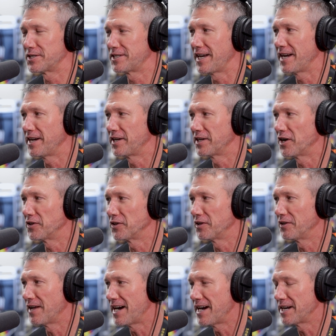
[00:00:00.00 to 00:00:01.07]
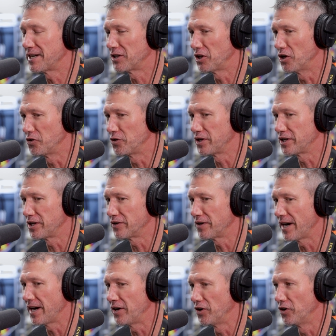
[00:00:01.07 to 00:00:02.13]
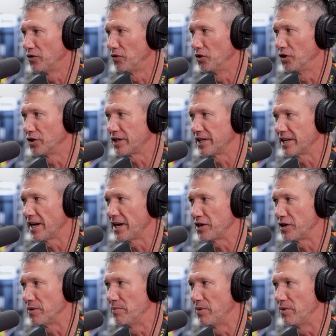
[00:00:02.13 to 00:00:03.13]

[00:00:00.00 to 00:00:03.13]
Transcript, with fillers: standing on the line, loading your arrow, looking at your